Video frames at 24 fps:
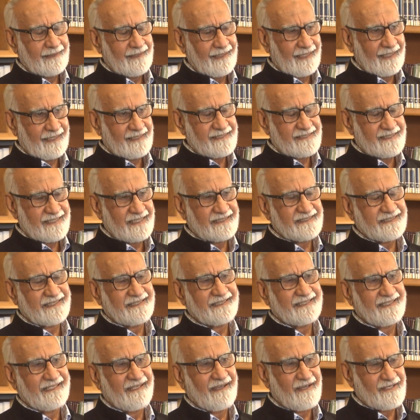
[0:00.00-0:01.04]
And such a
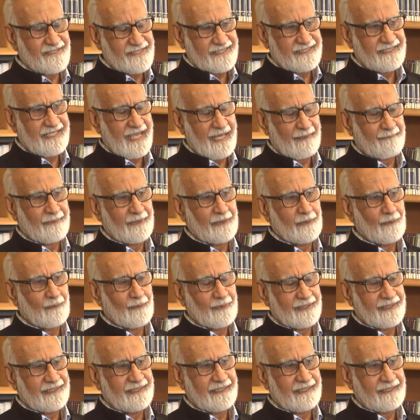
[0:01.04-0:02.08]
chaos happened
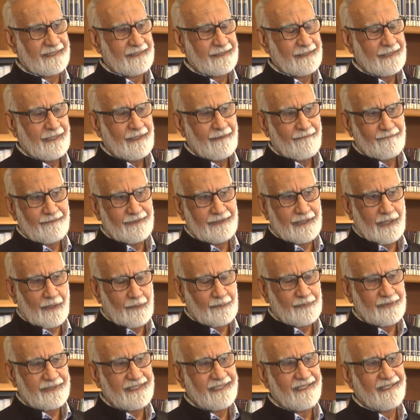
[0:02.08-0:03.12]
over there without
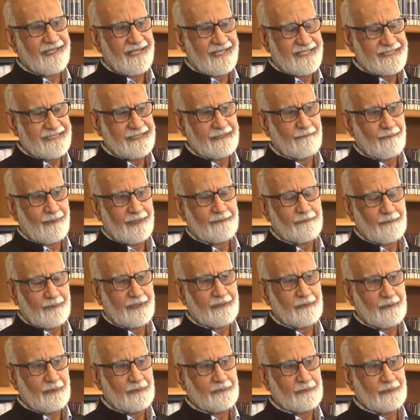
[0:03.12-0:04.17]
realizing what we're
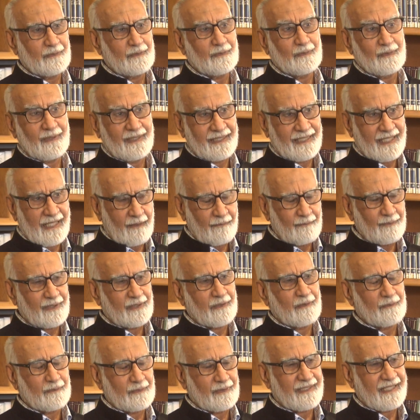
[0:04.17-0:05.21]
going to do and how we're
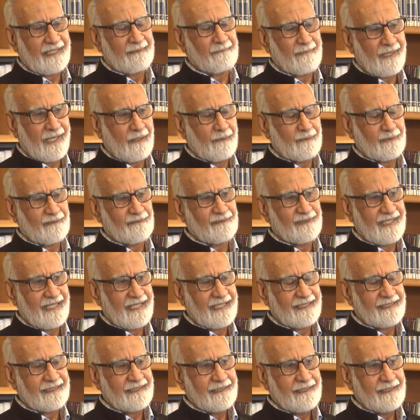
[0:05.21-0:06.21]
going to come out of that,